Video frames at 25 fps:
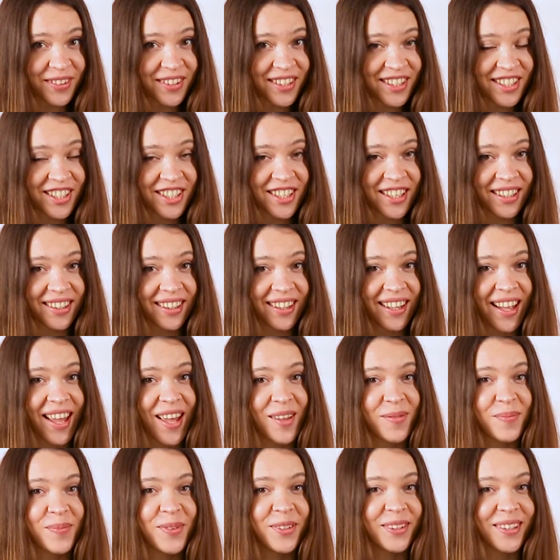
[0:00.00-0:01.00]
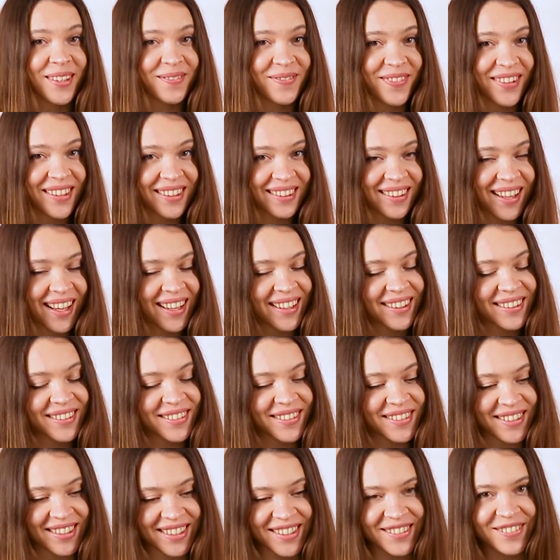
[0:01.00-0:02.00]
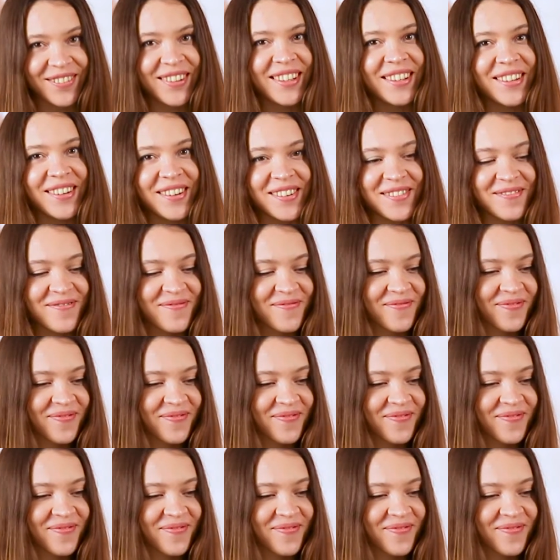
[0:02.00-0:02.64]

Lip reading: to this channel and put a big like to this video.